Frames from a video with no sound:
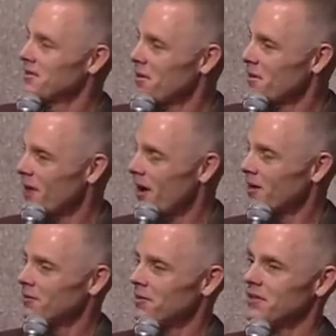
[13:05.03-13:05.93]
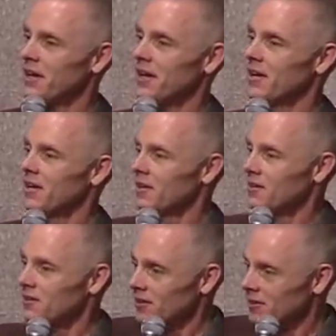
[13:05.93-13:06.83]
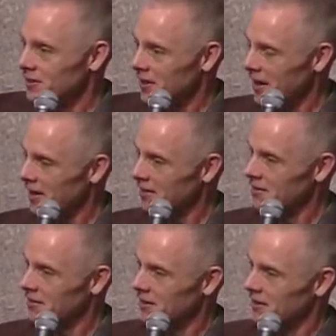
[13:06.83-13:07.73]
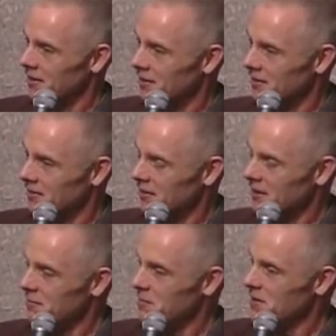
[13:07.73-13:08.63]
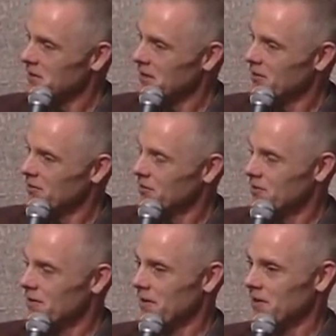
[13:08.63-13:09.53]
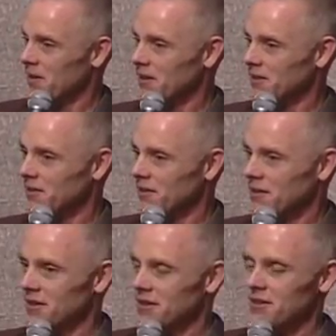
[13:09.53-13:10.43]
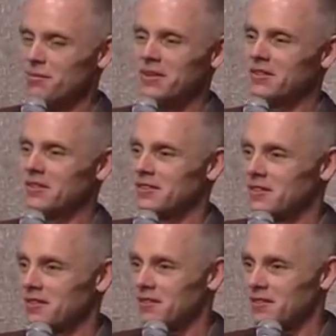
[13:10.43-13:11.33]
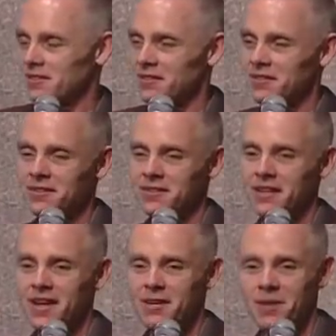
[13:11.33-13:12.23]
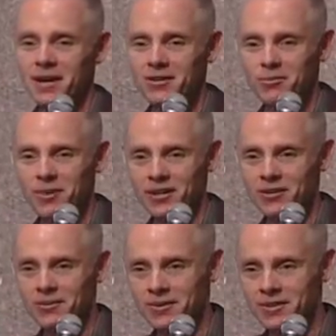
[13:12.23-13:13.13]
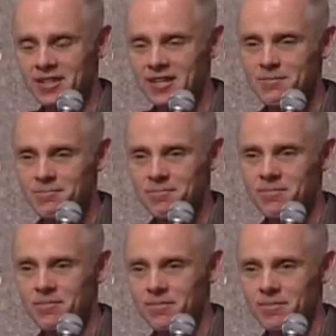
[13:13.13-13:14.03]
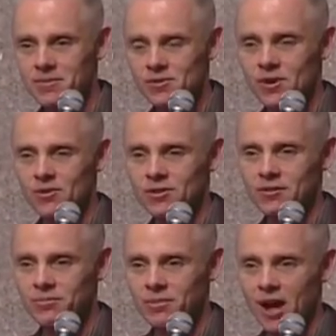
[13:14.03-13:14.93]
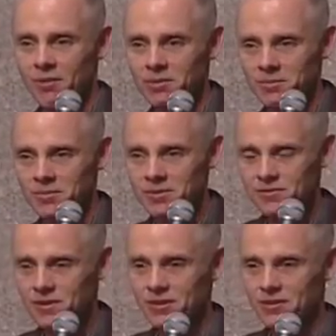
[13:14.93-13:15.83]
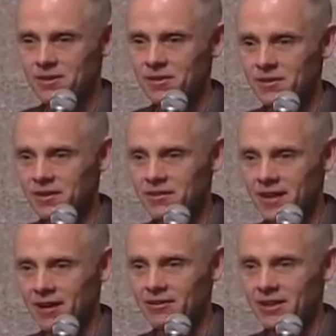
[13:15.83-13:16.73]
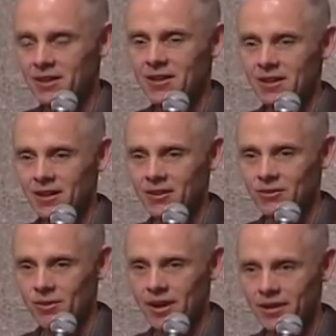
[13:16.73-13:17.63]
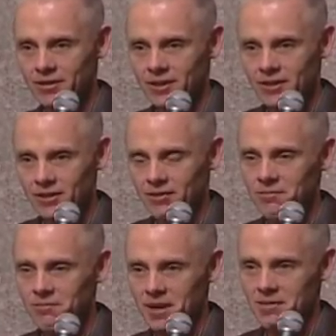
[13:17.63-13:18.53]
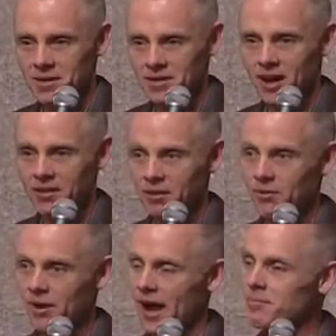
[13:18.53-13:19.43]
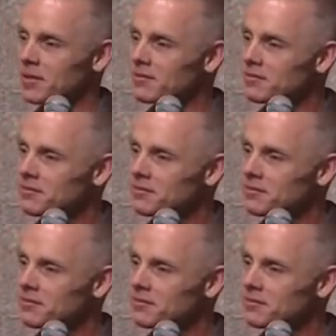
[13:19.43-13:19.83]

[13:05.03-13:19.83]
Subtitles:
Thought will say, no, you can't leave me alone for very long. You must stay in my domain. You must keep solving problems, figuring things out. Otherwise, maybe nothing will happen.